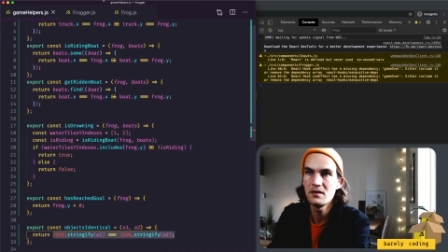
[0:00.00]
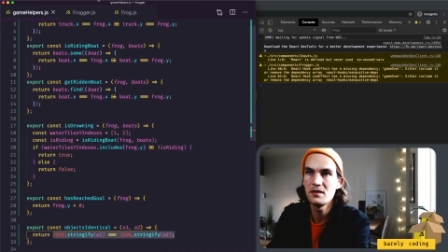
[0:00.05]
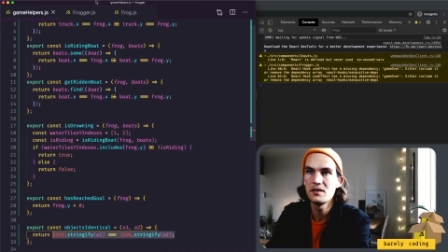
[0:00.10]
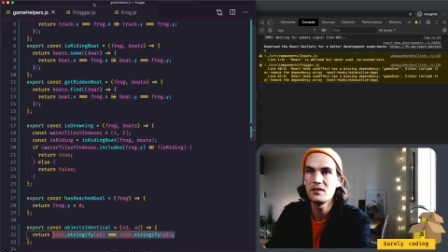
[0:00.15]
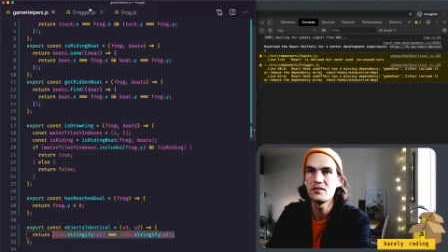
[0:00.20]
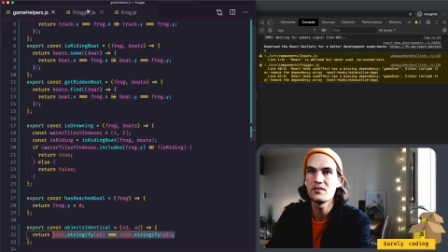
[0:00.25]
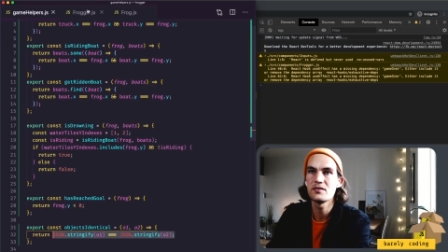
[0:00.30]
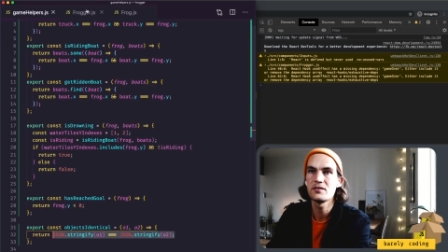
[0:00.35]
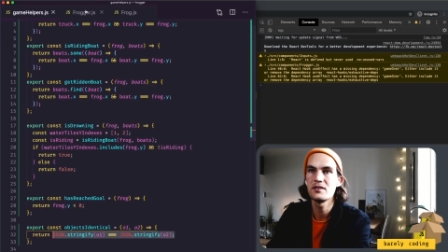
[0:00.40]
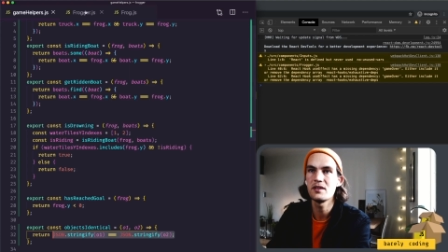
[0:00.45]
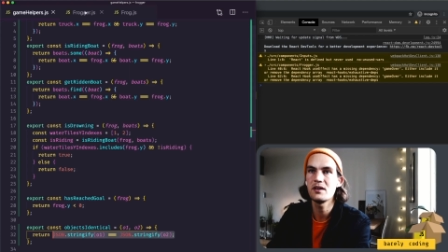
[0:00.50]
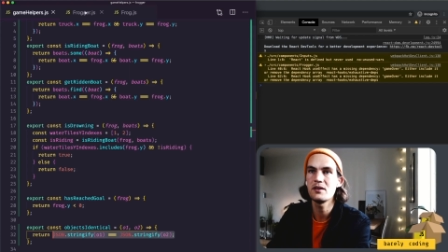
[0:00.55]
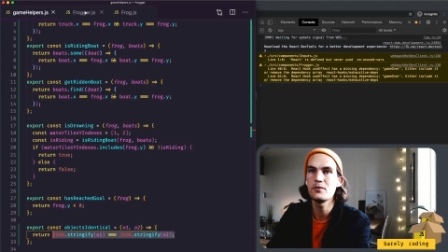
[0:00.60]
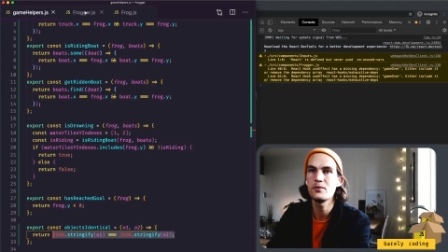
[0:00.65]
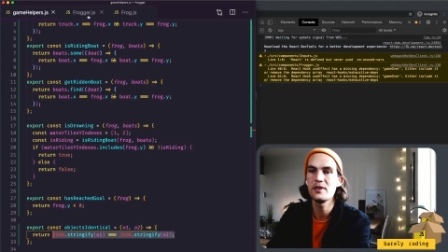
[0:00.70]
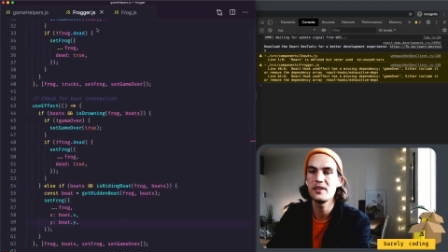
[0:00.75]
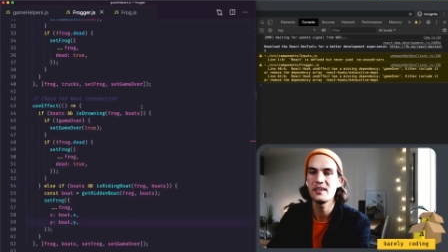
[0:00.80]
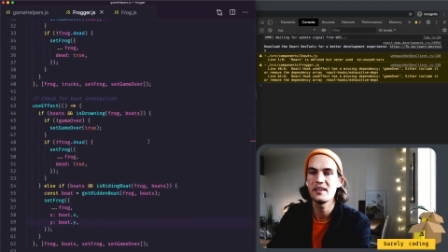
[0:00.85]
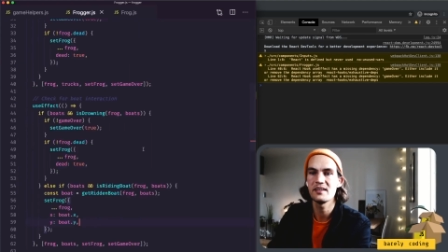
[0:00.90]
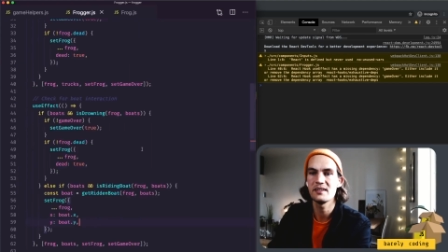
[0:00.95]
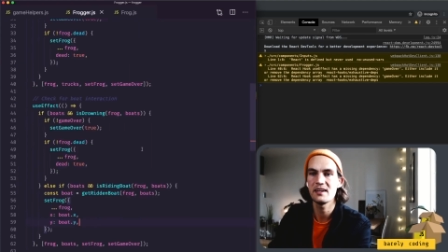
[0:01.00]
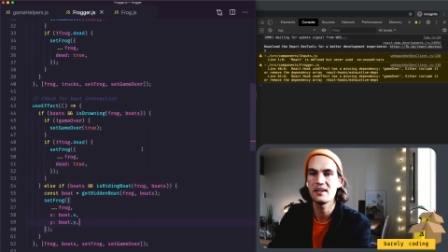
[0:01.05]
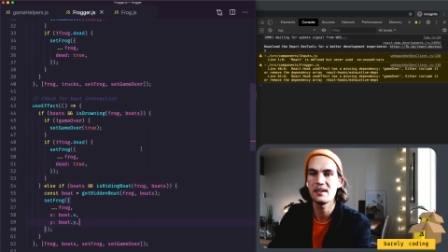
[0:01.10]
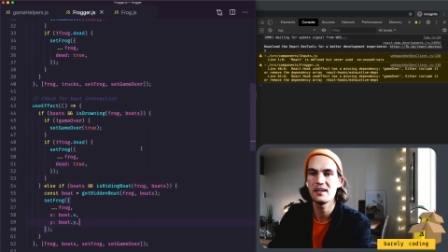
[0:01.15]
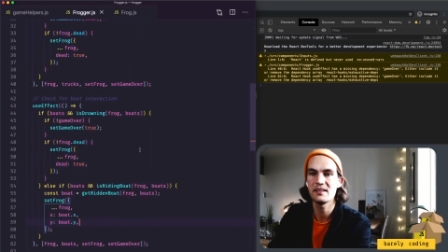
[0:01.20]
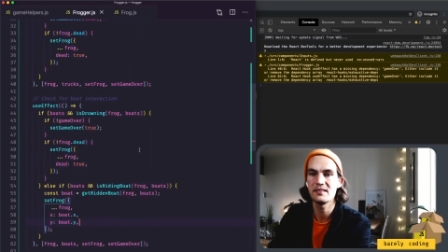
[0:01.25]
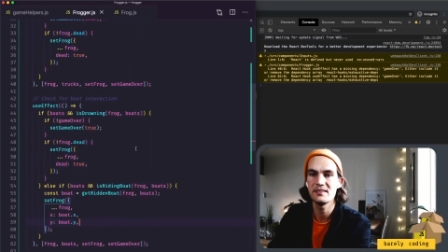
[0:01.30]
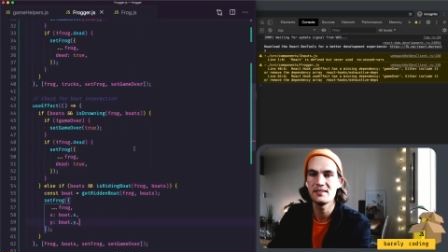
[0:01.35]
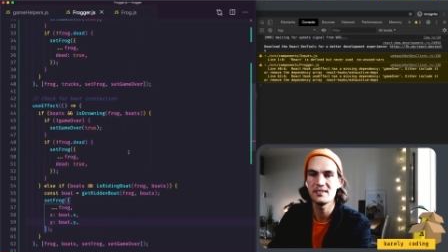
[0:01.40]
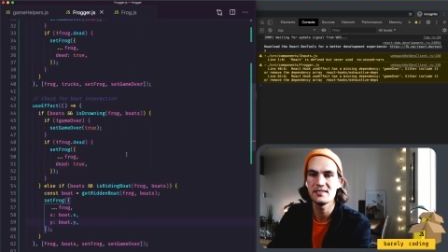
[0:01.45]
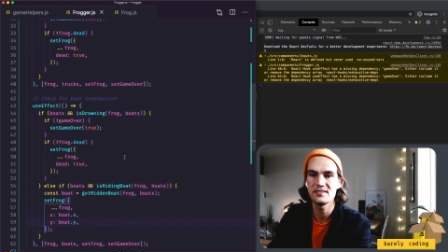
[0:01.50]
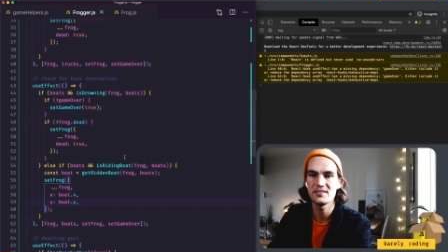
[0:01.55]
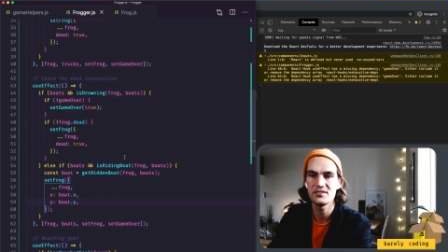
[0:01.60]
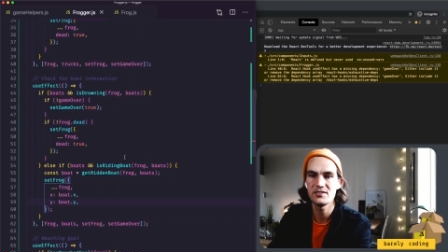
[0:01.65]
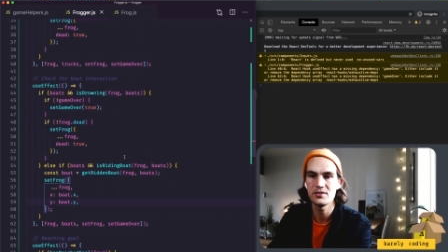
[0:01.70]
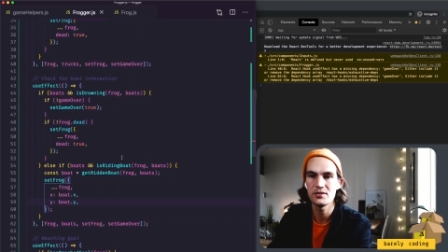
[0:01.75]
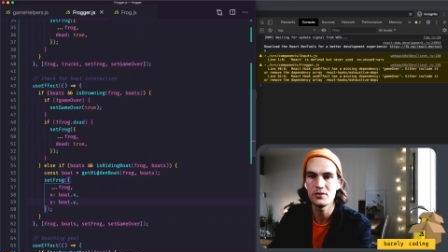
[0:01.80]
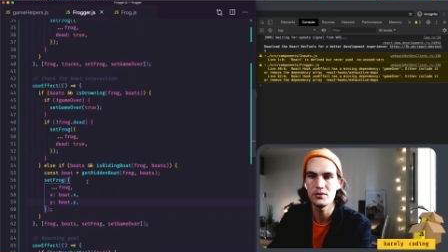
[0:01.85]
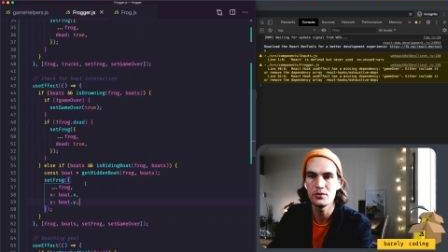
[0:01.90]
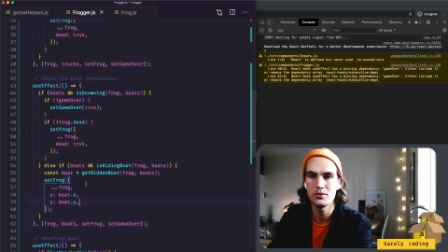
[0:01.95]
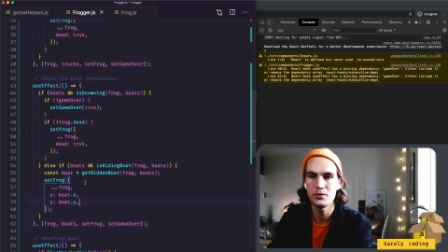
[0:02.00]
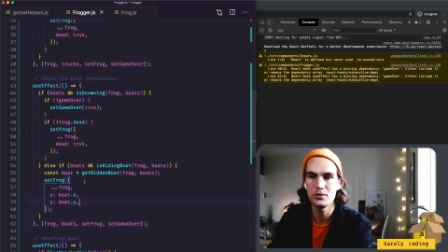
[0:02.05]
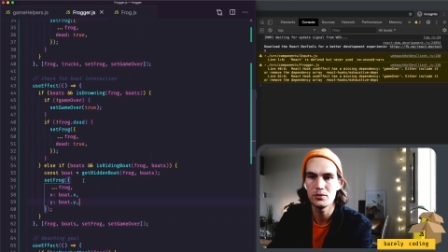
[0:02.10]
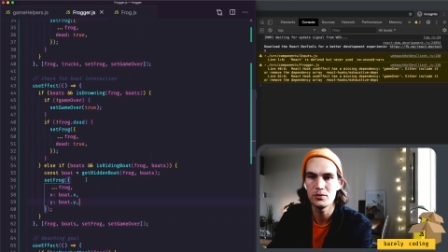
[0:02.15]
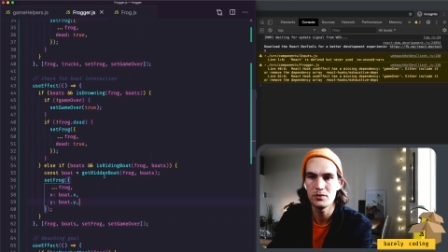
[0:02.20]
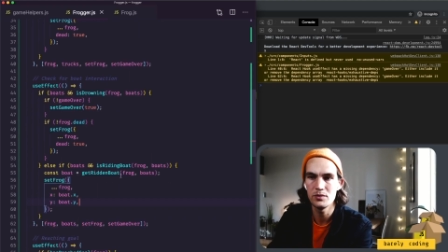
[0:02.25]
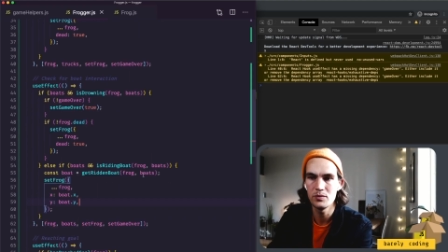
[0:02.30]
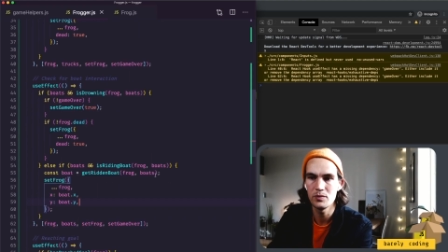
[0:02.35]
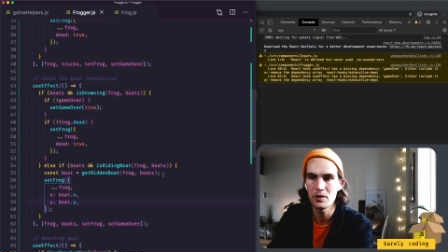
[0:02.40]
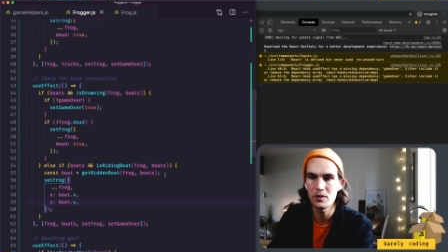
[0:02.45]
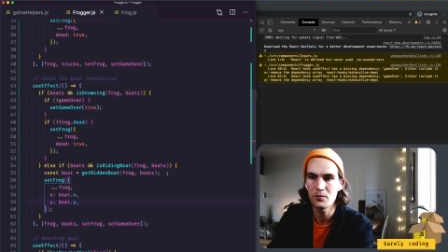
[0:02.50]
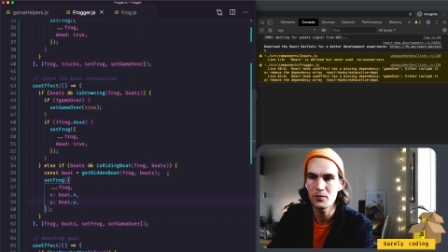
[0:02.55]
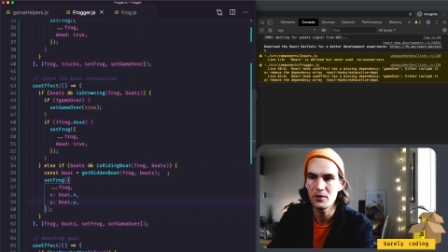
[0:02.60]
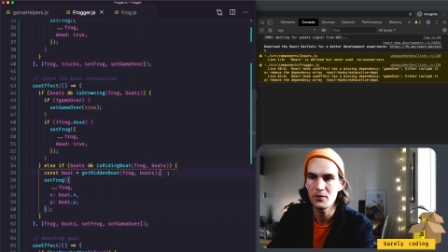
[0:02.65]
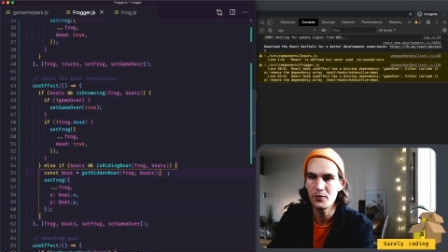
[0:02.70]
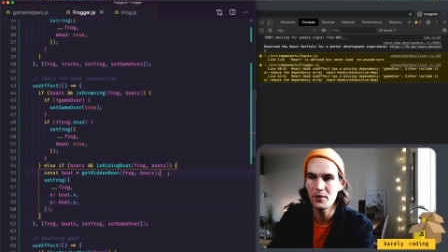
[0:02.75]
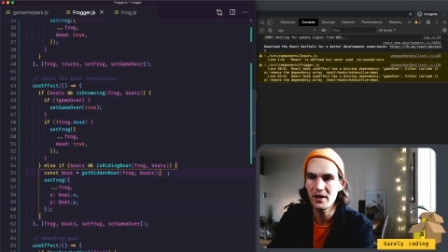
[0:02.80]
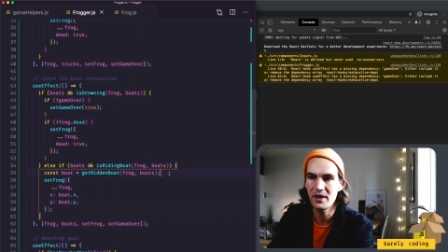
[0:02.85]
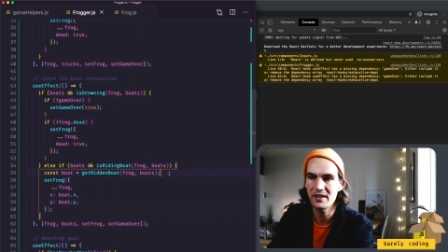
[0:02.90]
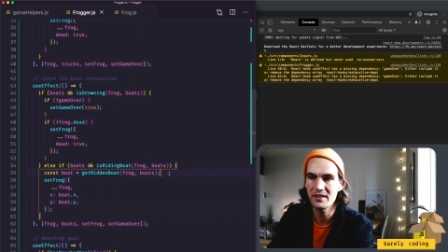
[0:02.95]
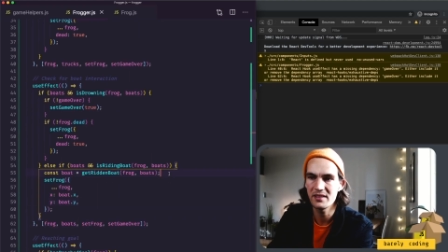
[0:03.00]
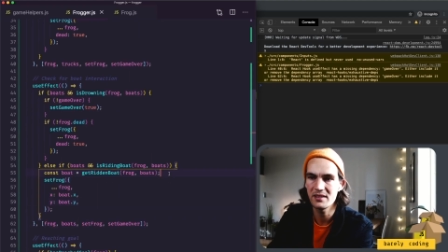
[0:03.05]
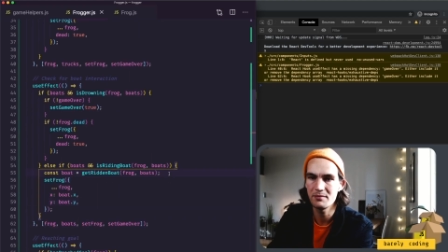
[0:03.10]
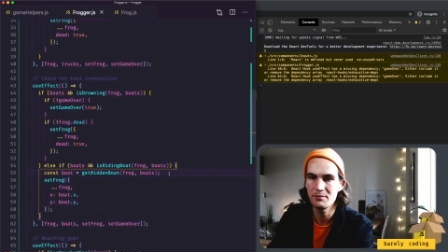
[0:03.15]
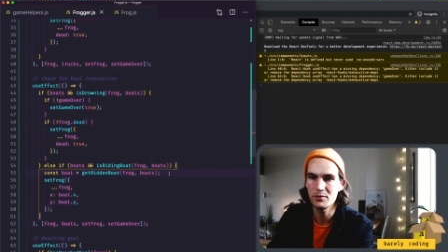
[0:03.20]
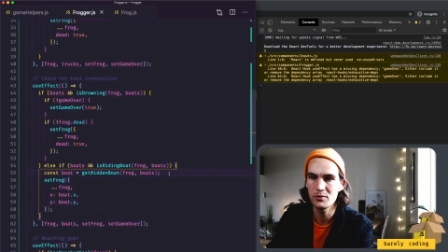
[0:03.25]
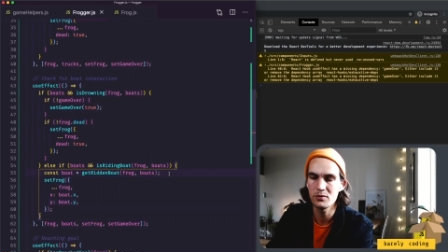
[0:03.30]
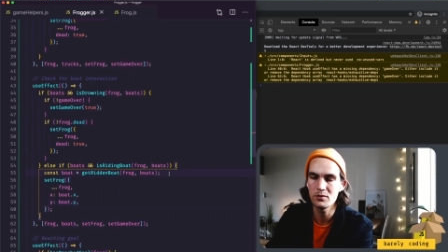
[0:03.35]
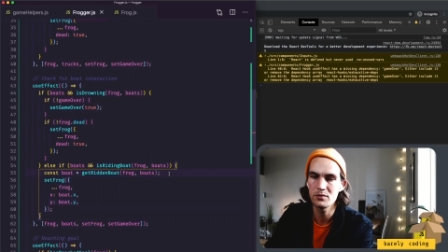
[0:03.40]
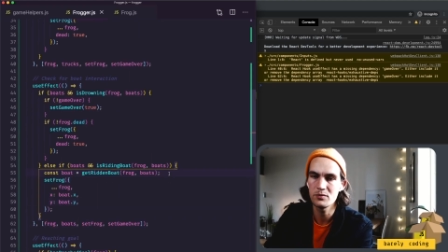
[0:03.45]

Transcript: So now we can add this to when we ride the boat.